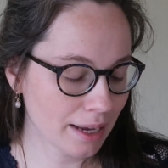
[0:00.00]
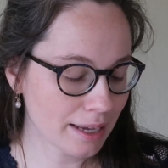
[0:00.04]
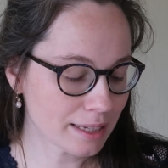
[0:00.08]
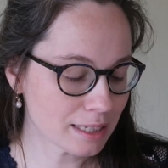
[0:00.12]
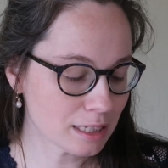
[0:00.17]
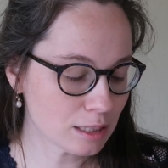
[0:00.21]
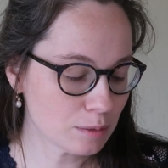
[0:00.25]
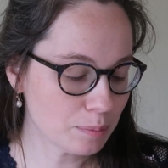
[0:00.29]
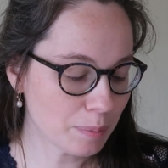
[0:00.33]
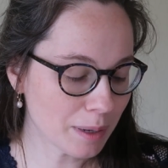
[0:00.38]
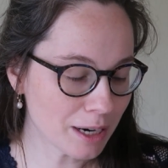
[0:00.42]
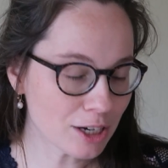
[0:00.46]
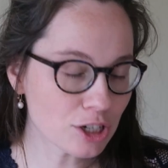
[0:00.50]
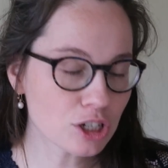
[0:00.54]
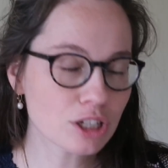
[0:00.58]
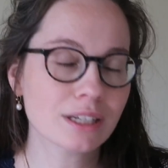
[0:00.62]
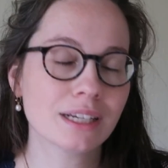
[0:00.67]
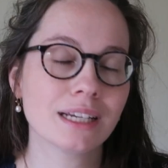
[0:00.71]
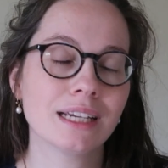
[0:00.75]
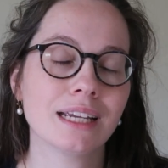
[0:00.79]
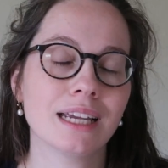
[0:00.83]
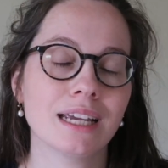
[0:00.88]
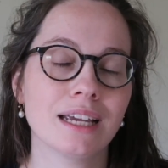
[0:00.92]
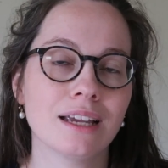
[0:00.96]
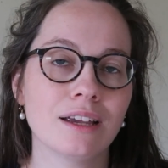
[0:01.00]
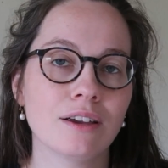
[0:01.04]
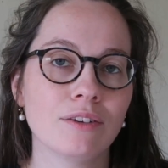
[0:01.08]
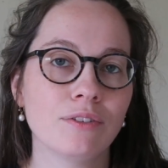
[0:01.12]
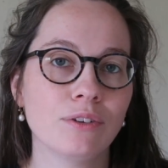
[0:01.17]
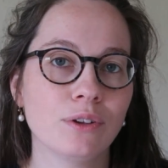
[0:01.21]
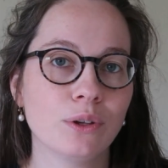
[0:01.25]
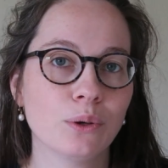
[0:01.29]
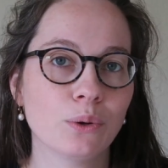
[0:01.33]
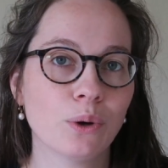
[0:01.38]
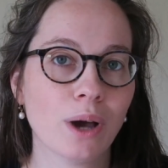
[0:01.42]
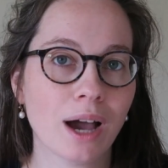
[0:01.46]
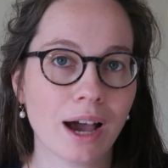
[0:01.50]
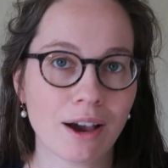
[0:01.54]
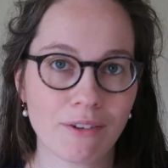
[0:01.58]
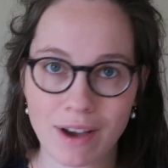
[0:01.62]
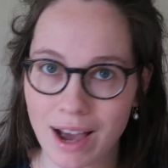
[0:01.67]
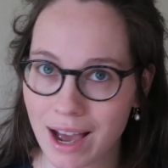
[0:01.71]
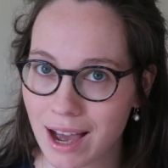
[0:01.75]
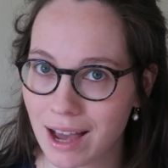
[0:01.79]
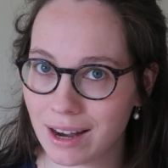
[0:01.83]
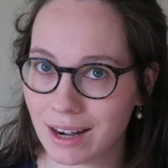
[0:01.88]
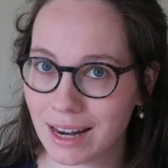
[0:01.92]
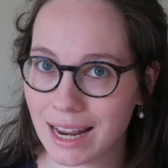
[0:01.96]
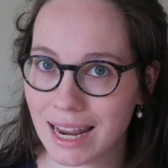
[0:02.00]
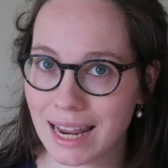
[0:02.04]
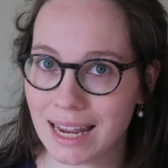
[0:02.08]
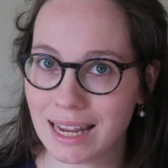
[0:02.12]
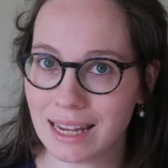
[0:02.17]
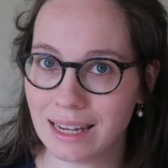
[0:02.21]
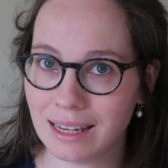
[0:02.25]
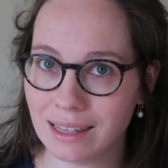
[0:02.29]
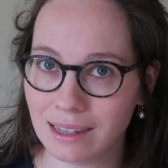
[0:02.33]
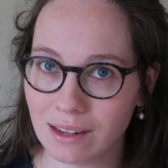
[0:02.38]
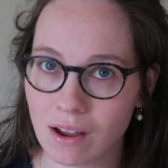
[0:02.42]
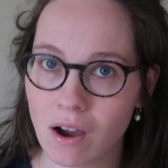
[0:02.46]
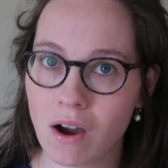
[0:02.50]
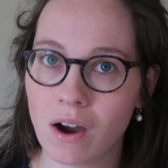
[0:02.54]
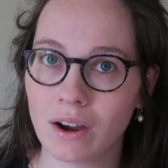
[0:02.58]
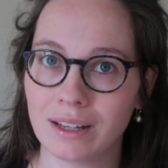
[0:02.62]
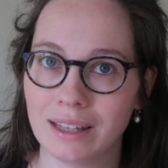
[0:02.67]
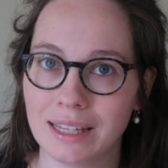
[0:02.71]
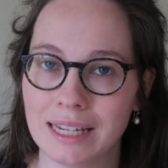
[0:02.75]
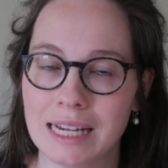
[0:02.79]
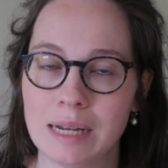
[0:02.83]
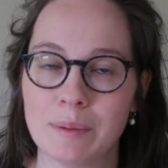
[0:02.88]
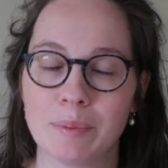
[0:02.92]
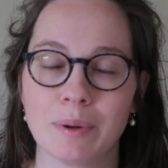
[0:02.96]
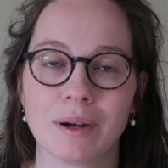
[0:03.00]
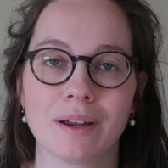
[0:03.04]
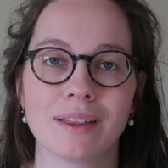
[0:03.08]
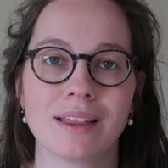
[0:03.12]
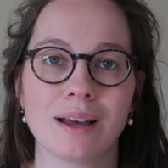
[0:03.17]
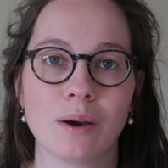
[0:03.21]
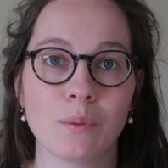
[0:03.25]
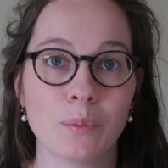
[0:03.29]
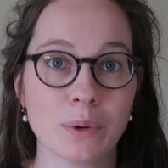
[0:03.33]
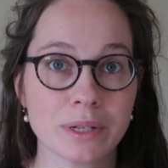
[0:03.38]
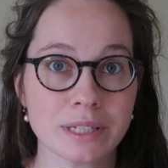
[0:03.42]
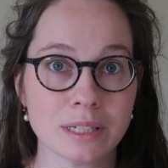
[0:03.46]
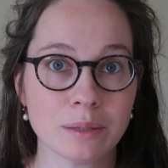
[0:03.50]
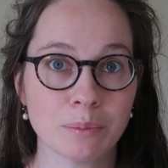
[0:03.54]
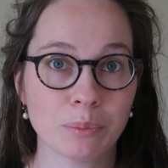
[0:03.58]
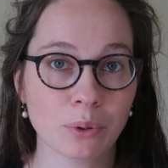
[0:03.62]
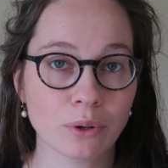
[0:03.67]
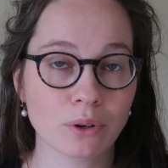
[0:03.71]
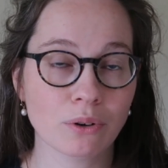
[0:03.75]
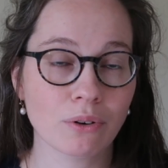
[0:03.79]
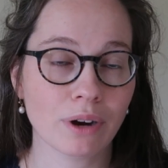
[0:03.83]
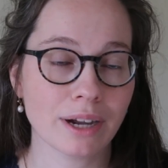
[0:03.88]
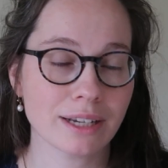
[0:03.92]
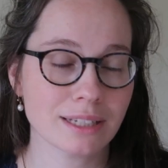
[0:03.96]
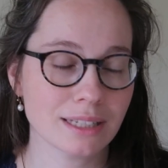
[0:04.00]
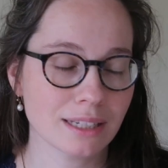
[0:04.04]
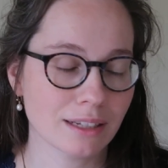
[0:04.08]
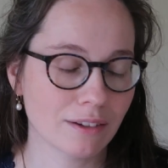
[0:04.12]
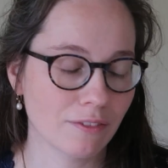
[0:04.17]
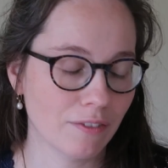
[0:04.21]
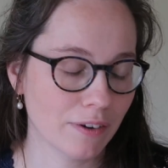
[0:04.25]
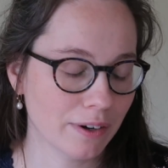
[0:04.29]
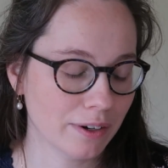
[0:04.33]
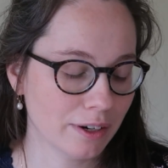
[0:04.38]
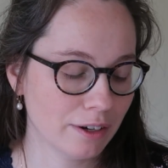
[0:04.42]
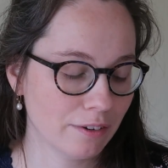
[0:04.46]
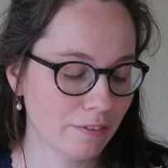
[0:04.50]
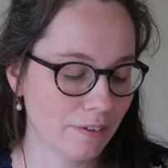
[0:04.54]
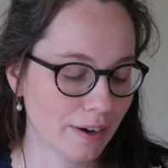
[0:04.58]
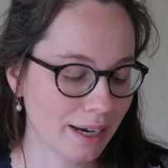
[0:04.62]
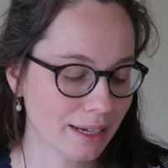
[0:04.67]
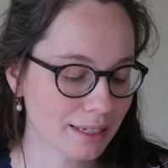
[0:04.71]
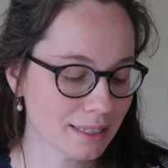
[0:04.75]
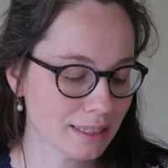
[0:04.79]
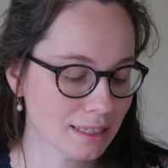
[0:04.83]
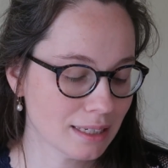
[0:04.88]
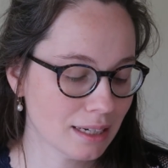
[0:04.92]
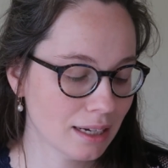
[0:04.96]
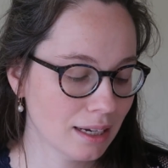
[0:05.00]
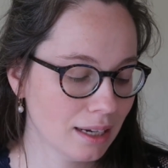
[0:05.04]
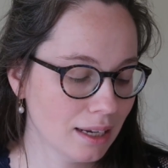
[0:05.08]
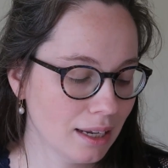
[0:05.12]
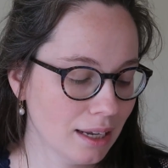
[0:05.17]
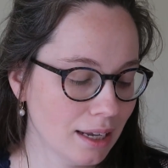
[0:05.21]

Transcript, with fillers: Especially if you have had a long labor that wasn't progressing very fast.